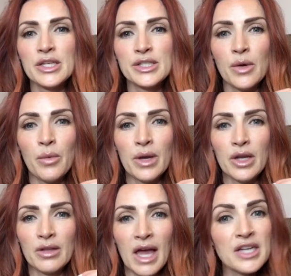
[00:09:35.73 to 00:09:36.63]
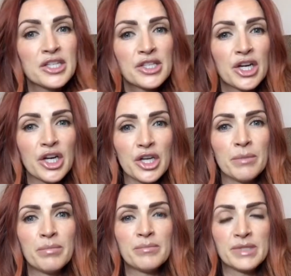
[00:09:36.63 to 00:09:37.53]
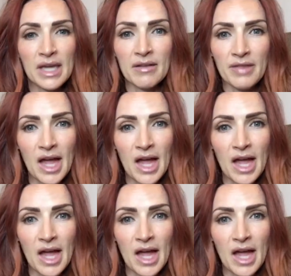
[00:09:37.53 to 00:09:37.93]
So when your lashes are a good set of